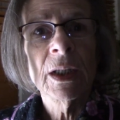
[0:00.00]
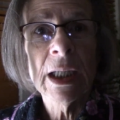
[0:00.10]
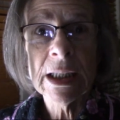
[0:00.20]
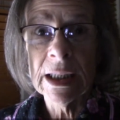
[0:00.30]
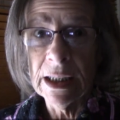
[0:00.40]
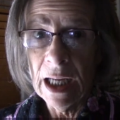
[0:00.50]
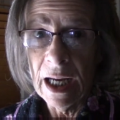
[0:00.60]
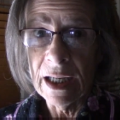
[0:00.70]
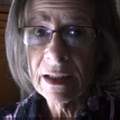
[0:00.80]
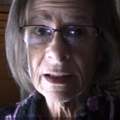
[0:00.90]
Like
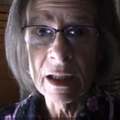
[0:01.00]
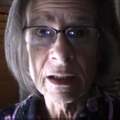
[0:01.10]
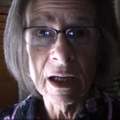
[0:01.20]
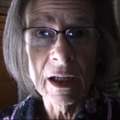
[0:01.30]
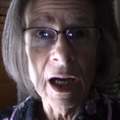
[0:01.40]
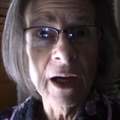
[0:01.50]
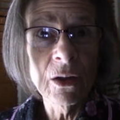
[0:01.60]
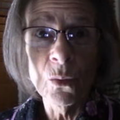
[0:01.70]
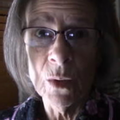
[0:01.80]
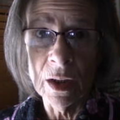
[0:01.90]
today, Sunday, I
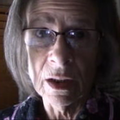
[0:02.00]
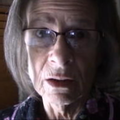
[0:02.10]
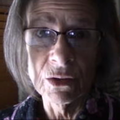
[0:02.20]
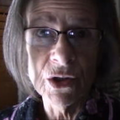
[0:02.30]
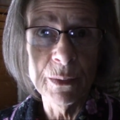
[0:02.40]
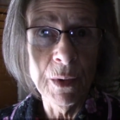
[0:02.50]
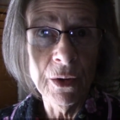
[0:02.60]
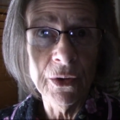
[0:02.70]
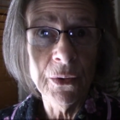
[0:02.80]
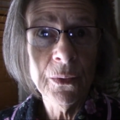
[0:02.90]
don't want to kill
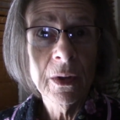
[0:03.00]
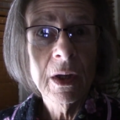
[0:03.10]
tomorrow